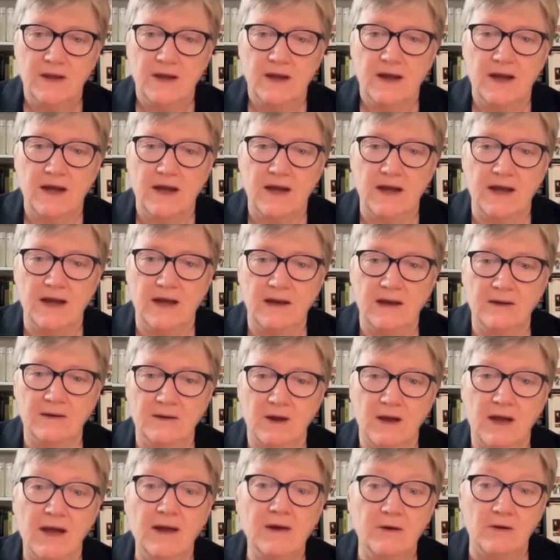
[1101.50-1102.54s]
and
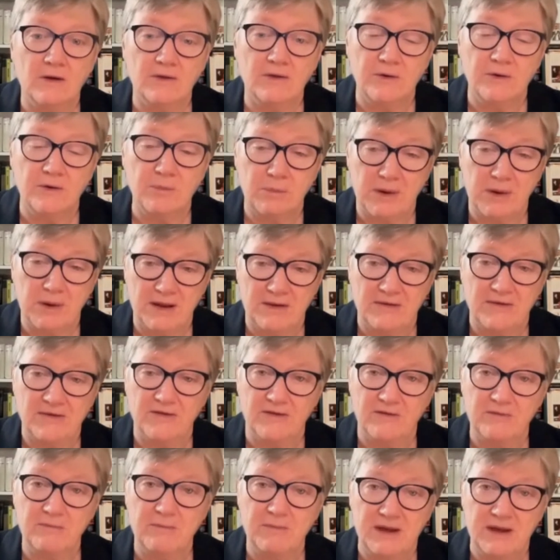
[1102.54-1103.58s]
also places of
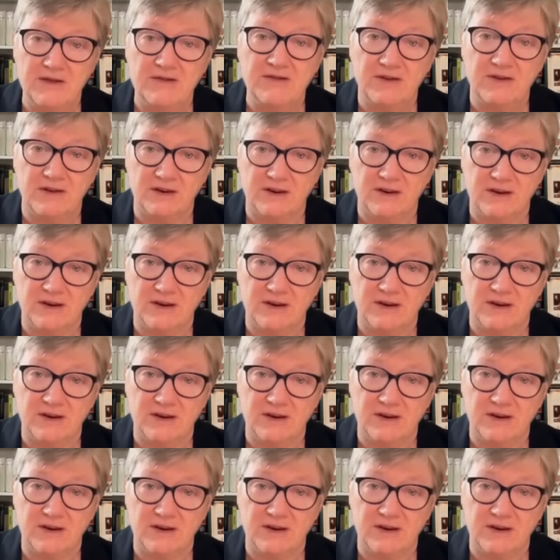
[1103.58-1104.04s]
mission.